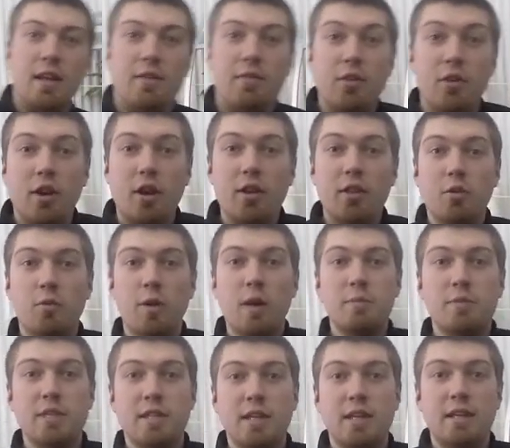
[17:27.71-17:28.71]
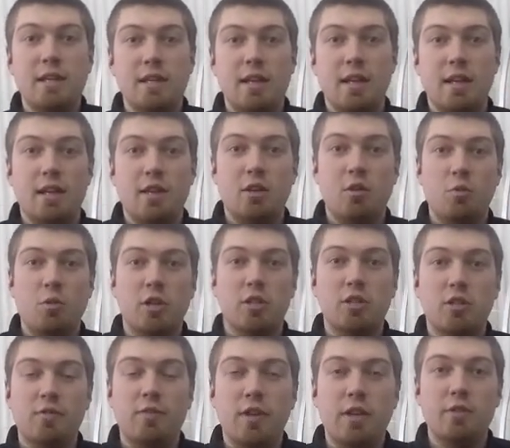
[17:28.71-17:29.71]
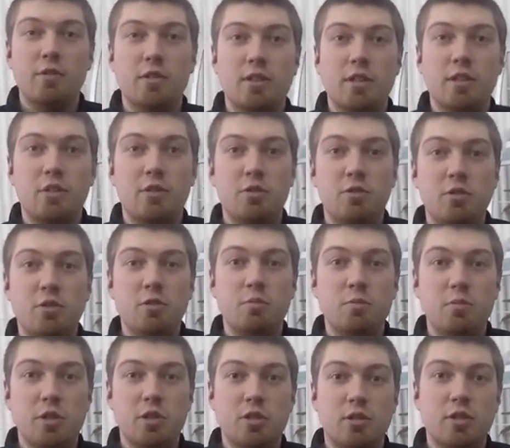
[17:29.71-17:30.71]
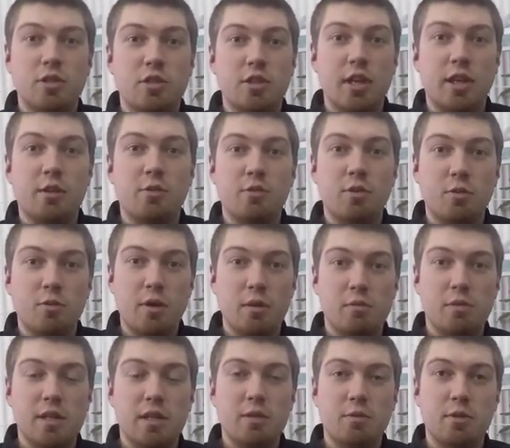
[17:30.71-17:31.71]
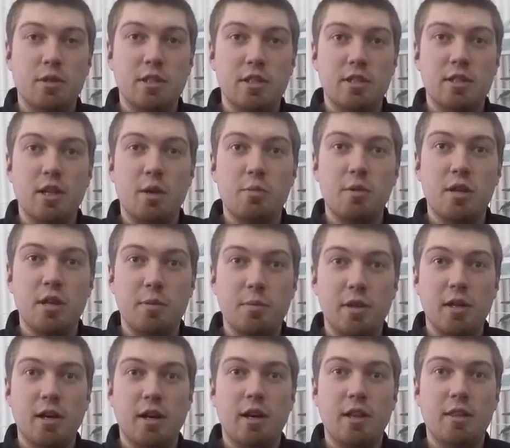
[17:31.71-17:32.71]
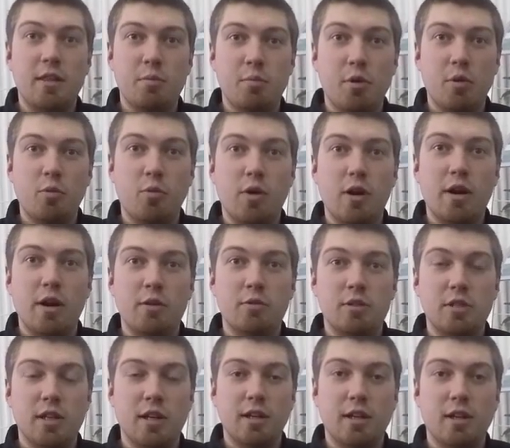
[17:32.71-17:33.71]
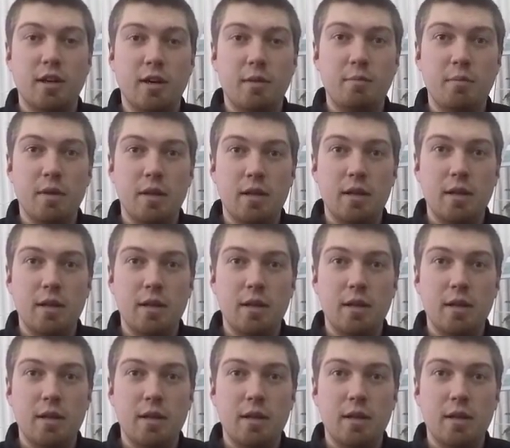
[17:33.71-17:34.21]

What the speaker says: if you're not on the website and you're watching the videos on YouTube, be sure to check out the website, which is www.theboatwarehouse.com.